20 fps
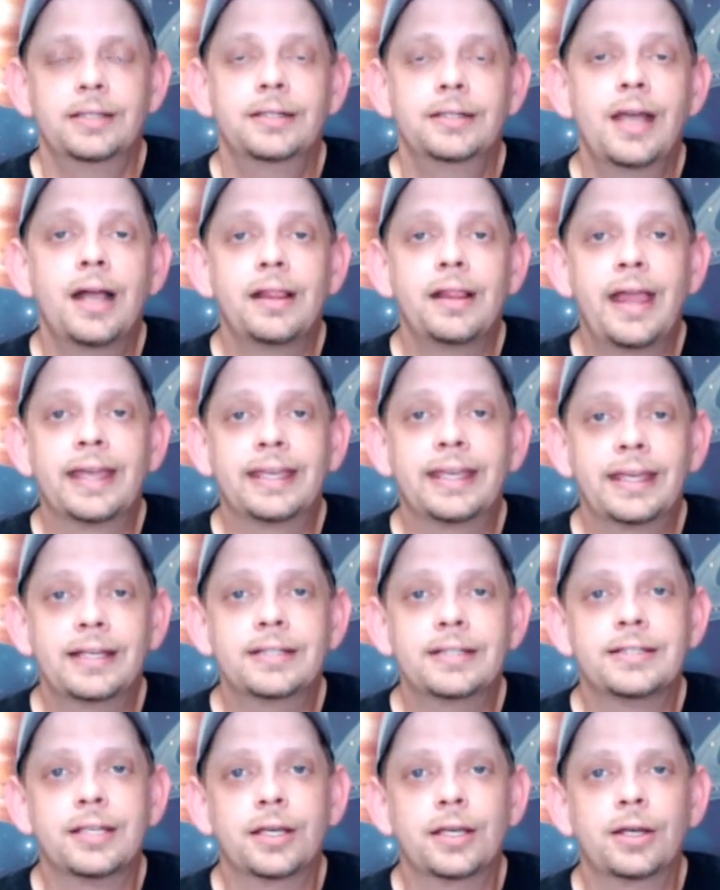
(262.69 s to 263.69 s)
Not like
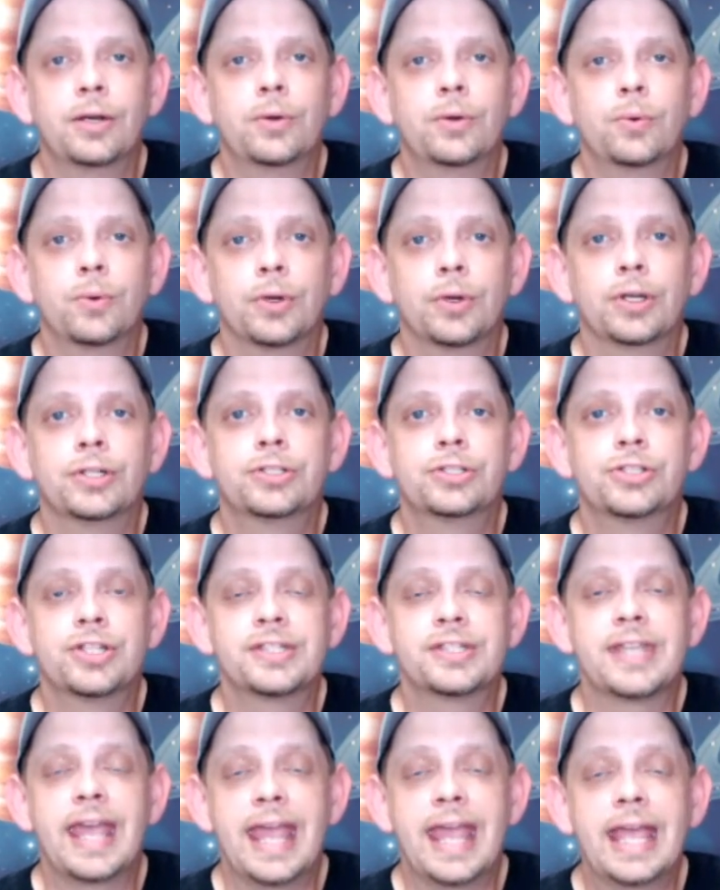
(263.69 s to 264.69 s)
Intel, where it's
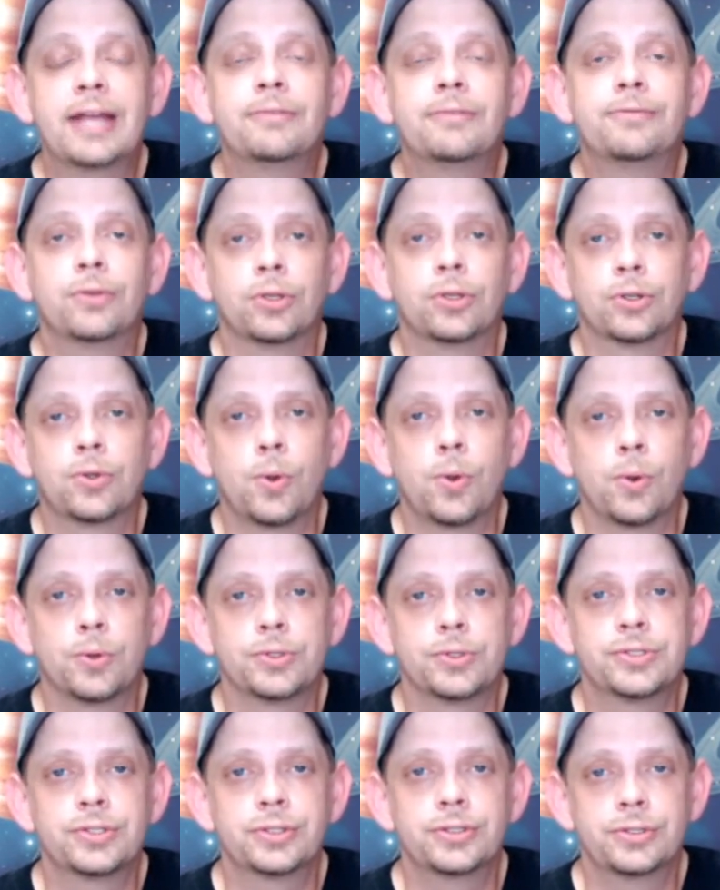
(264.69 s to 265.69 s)
just a handful of
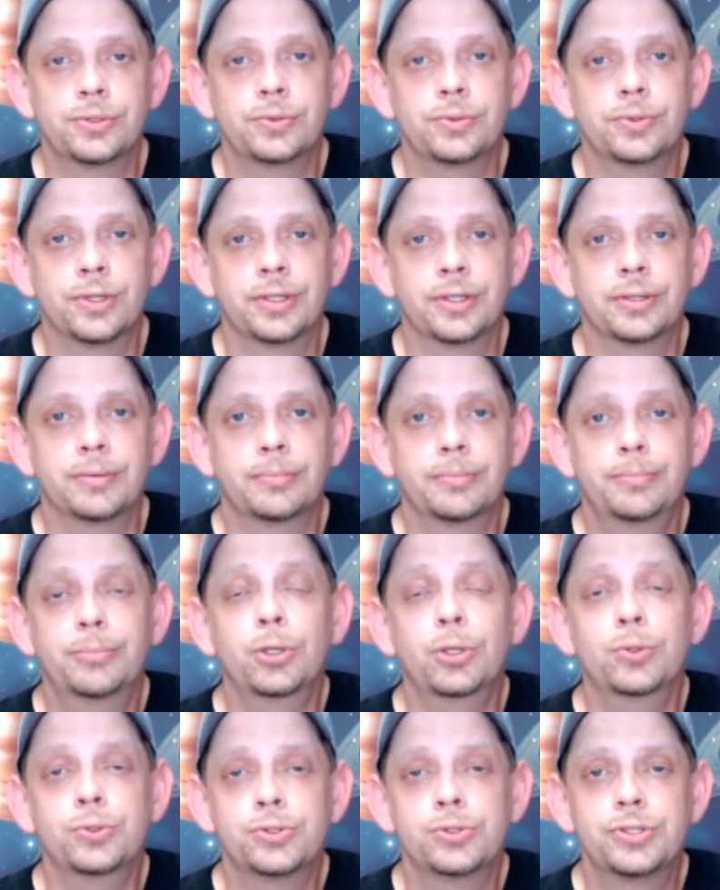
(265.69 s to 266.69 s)
cores that do the
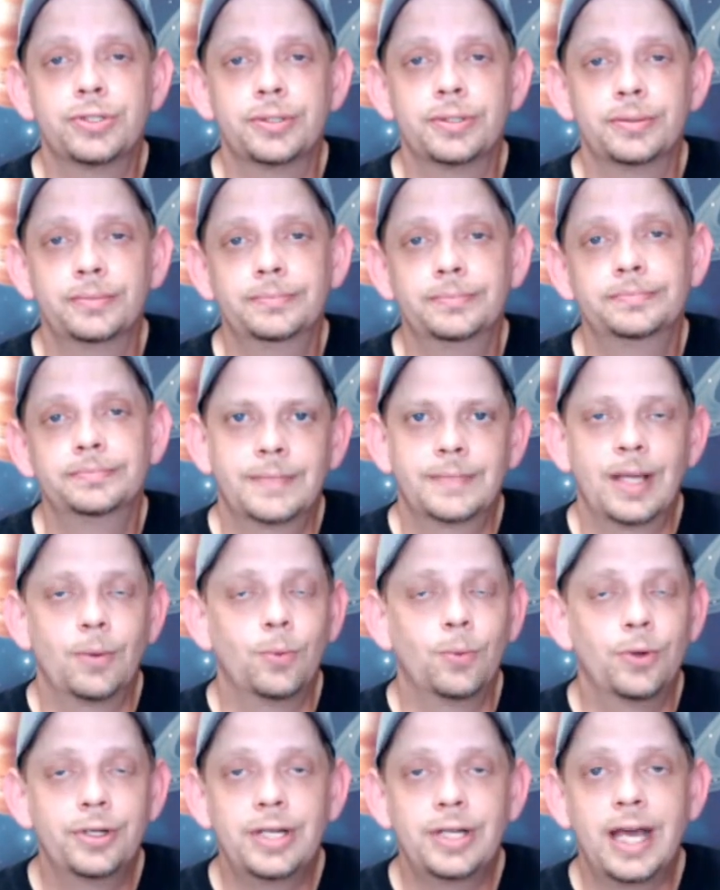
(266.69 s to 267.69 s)
boost. And
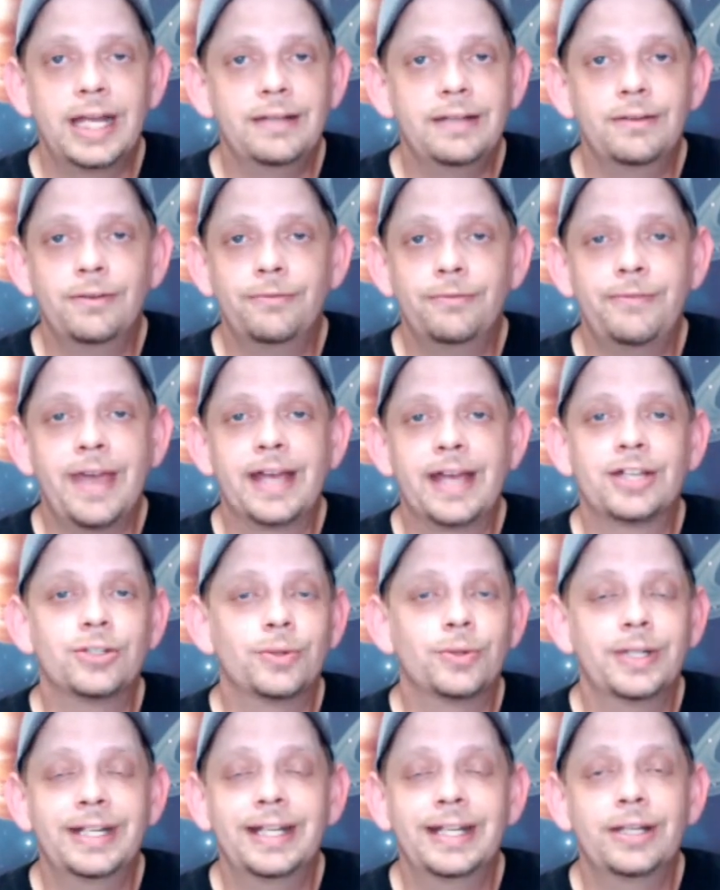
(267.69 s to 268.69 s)
we're not even
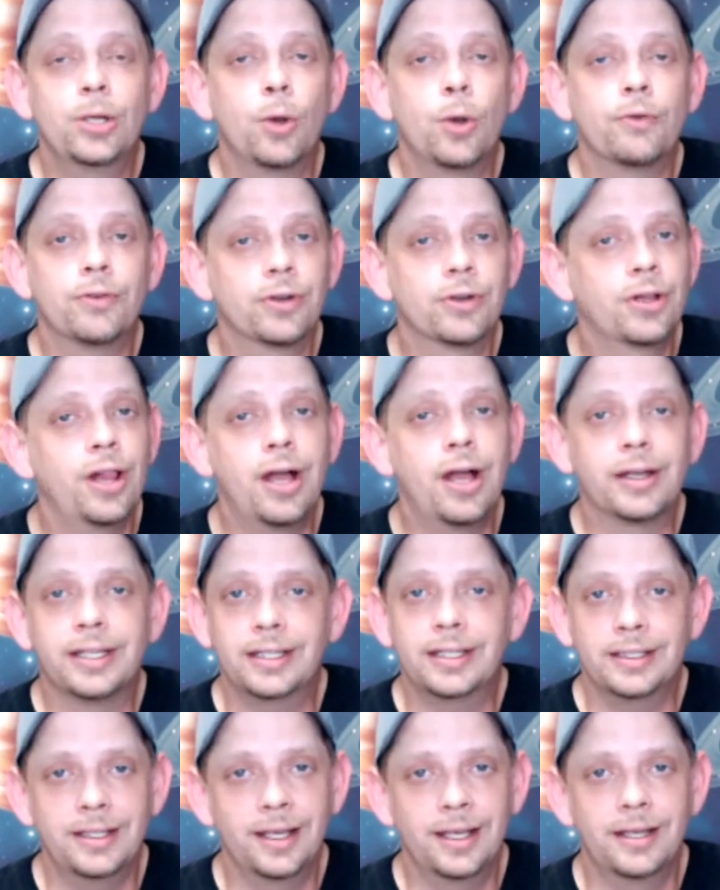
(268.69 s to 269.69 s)
factoring in
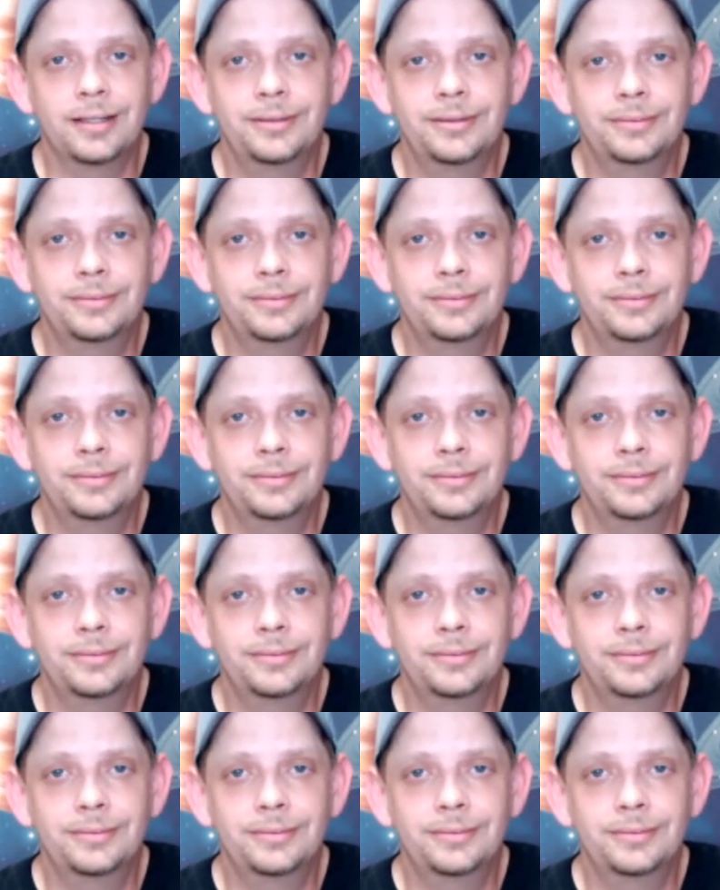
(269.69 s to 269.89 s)
overclocking yet.